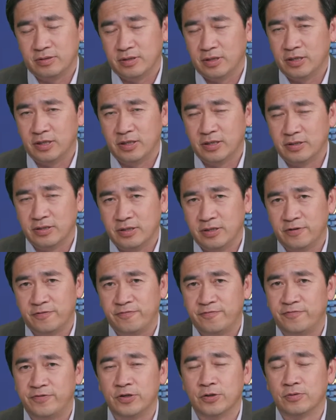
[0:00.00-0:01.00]
it's
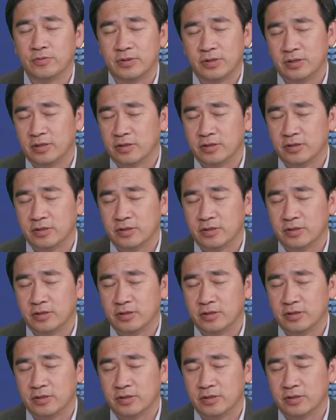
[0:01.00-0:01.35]
filled